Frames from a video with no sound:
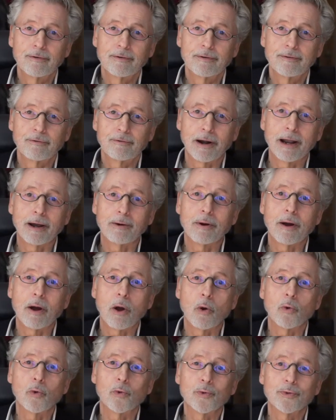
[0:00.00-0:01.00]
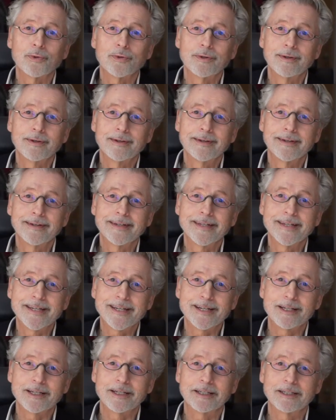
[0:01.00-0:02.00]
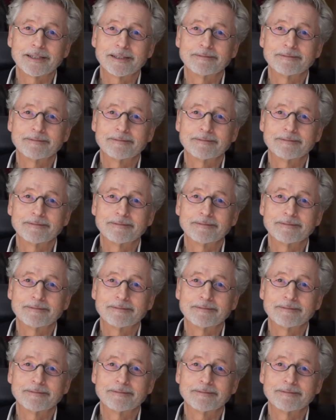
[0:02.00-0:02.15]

for our own healing.